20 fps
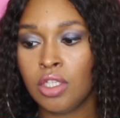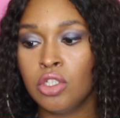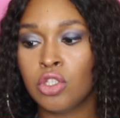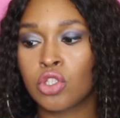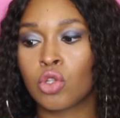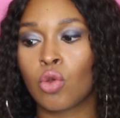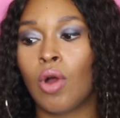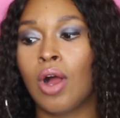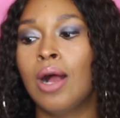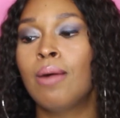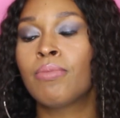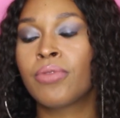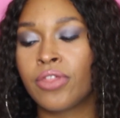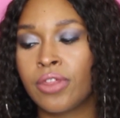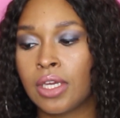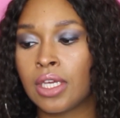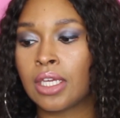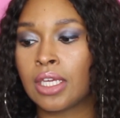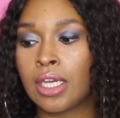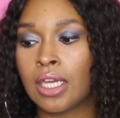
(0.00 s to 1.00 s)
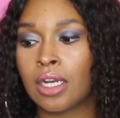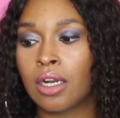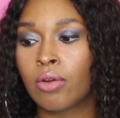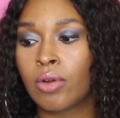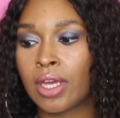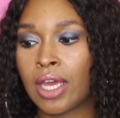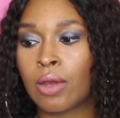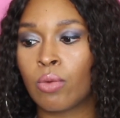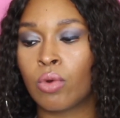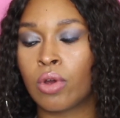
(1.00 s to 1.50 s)
So I'm thinking,
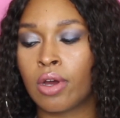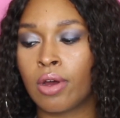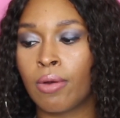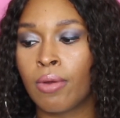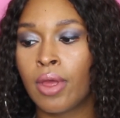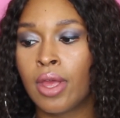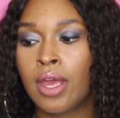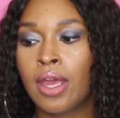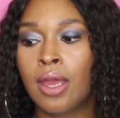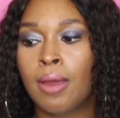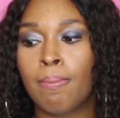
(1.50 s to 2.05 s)
okay, well,